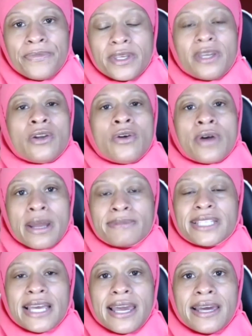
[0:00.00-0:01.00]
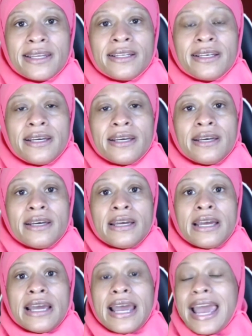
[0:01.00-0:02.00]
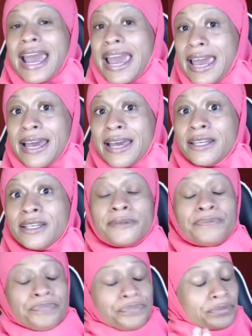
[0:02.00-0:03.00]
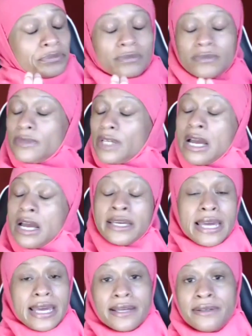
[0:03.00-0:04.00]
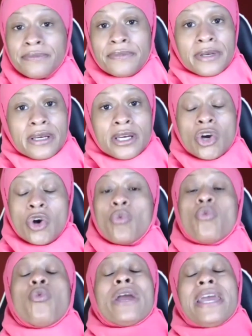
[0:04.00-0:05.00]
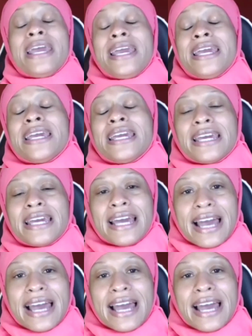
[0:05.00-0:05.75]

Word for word: You know what I'm saying? And again, we